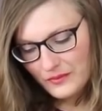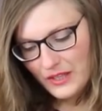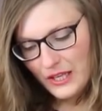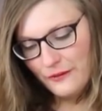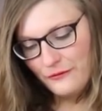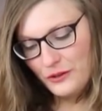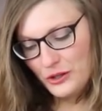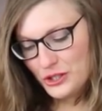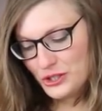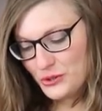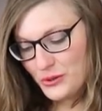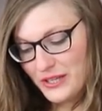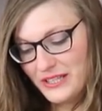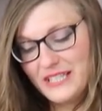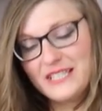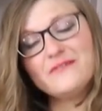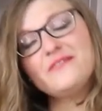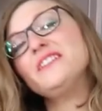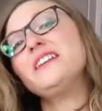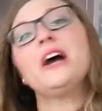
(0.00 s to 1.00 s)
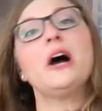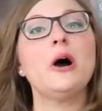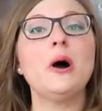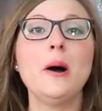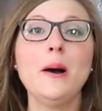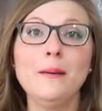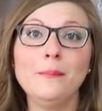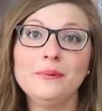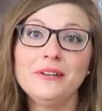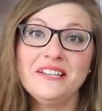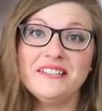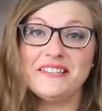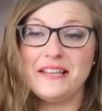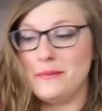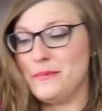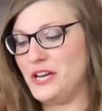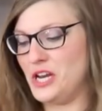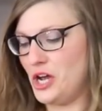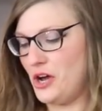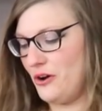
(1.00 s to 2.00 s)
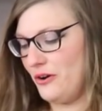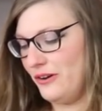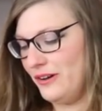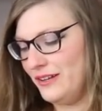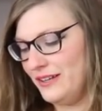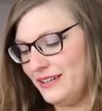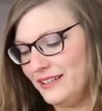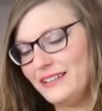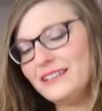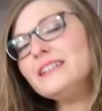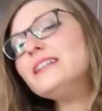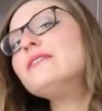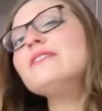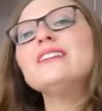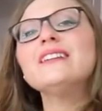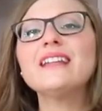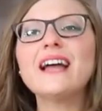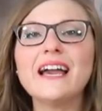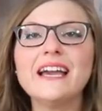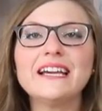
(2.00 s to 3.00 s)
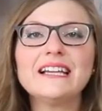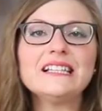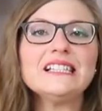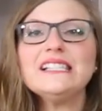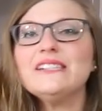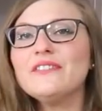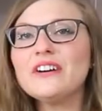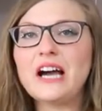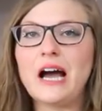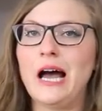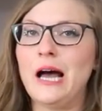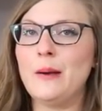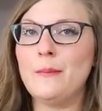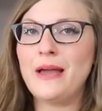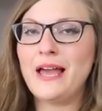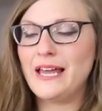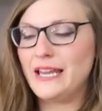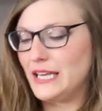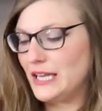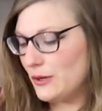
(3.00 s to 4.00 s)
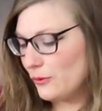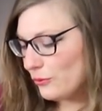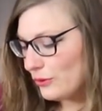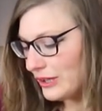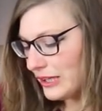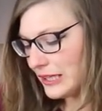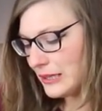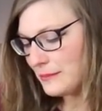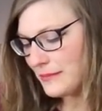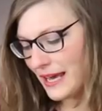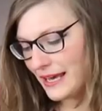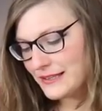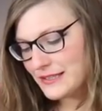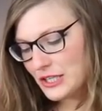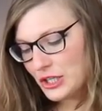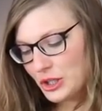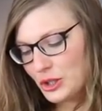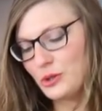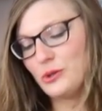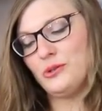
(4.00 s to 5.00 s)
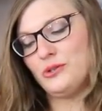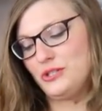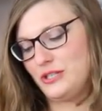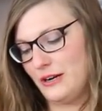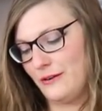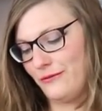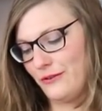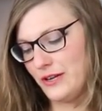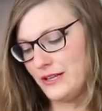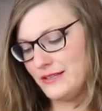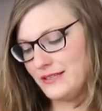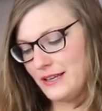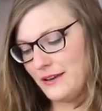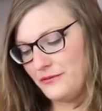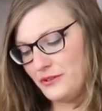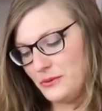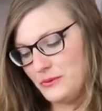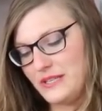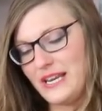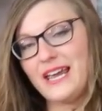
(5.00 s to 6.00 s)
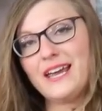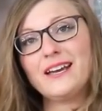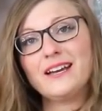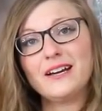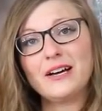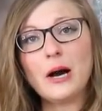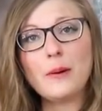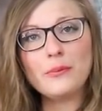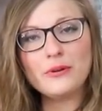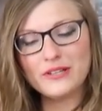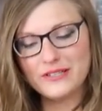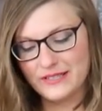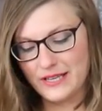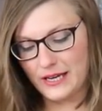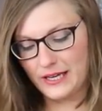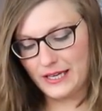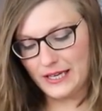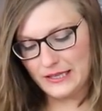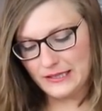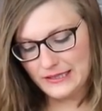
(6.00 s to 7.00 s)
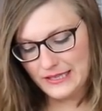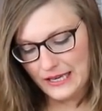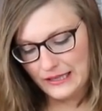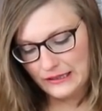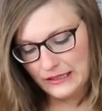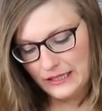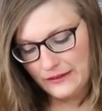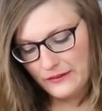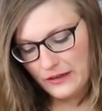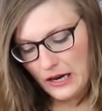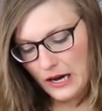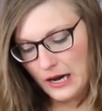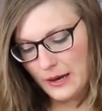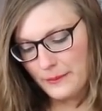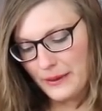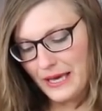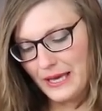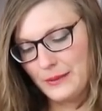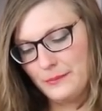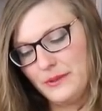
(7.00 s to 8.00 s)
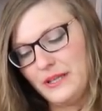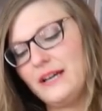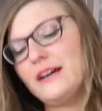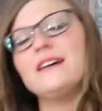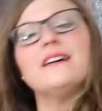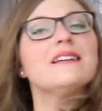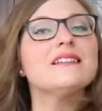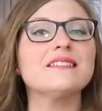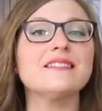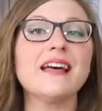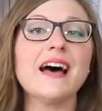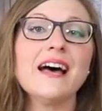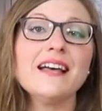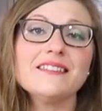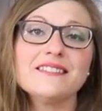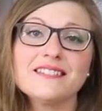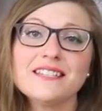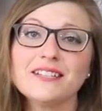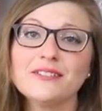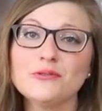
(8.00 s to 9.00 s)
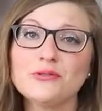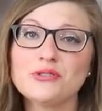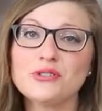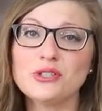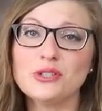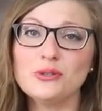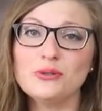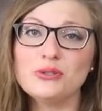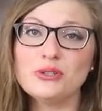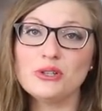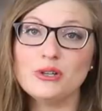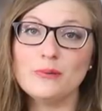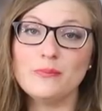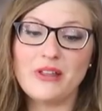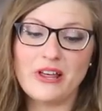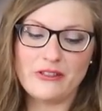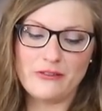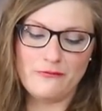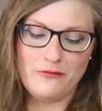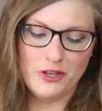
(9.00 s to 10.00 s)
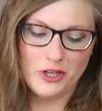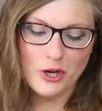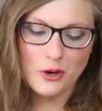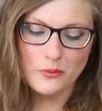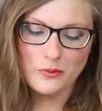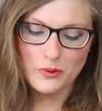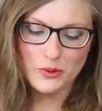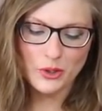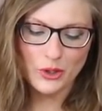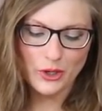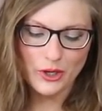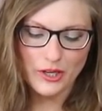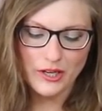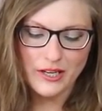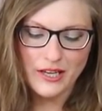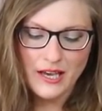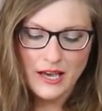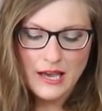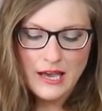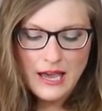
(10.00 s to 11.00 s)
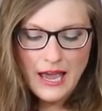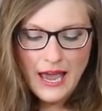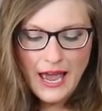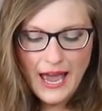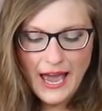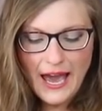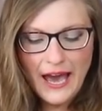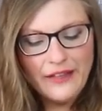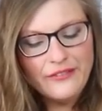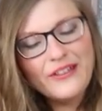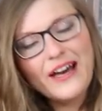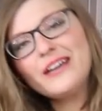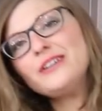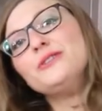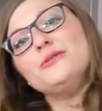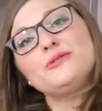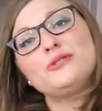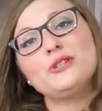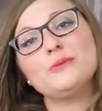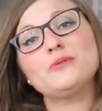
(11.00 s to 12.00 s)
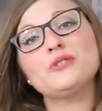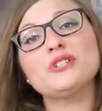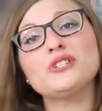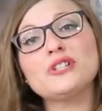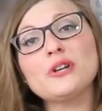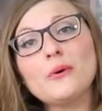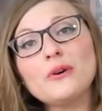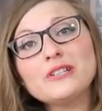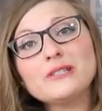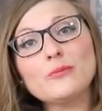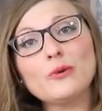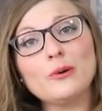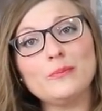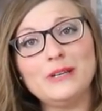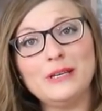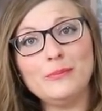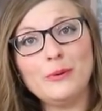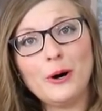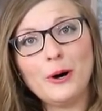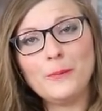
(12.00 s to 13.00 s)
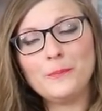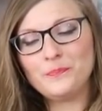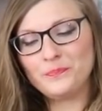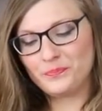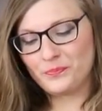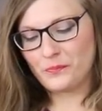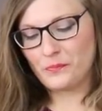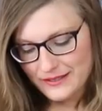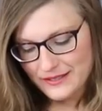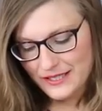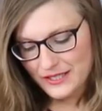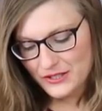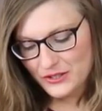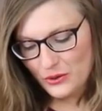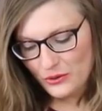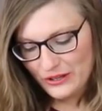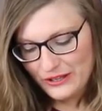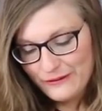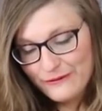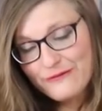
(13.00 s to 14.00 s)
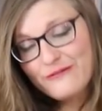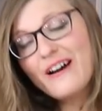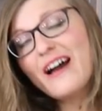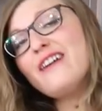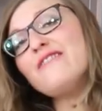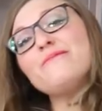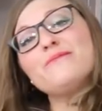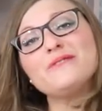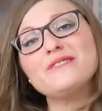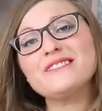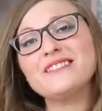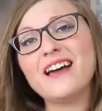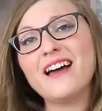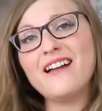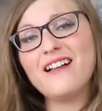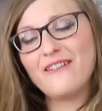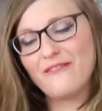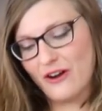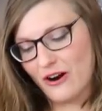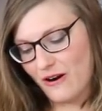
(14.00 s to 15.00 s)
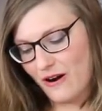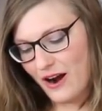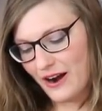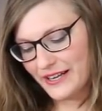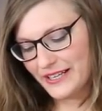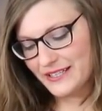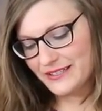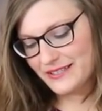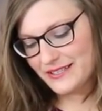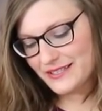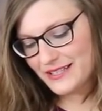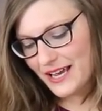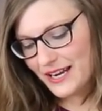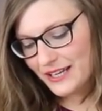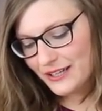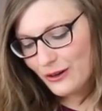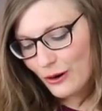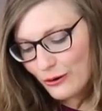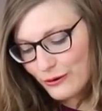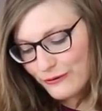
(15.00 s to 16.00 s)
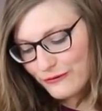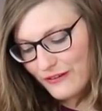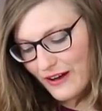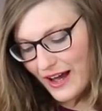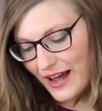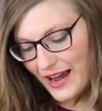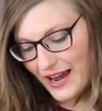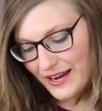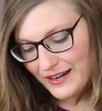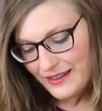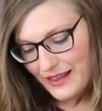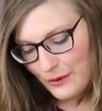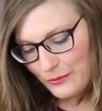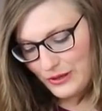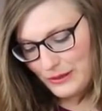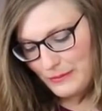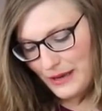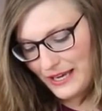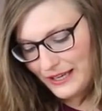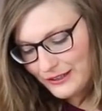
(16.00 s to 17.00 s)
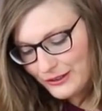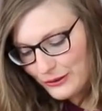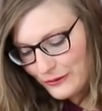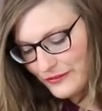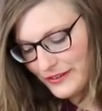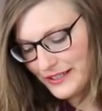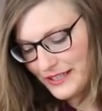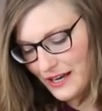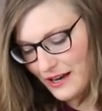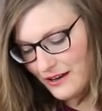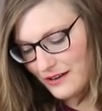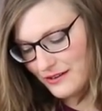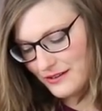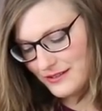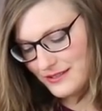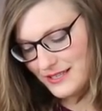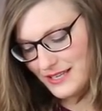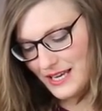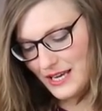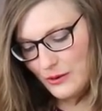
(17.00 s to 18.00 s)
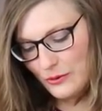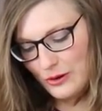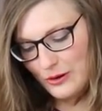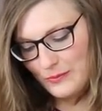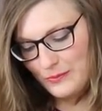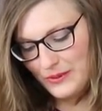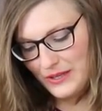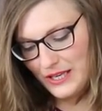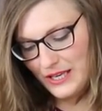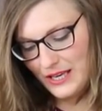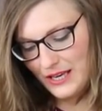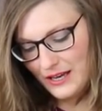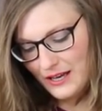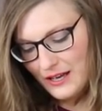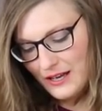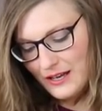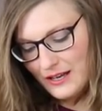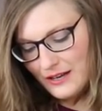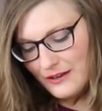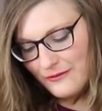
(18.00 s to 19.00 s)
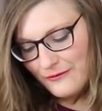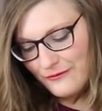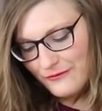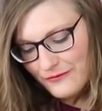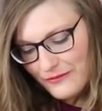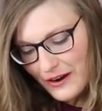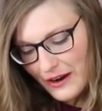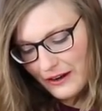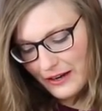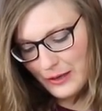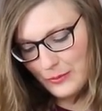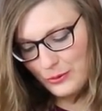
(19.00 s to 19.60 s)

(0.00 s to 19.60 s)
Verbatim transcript: If you're enjoying this video, please let me know. Leave a like, leave a comment. It really makes a huge difference if you take a couple of seconds and leave a comment, because that signals to YouTube that the video was good and that YouTube should show it to more people. Since only 5% of our audience is getting notified that we make new videos, it would be very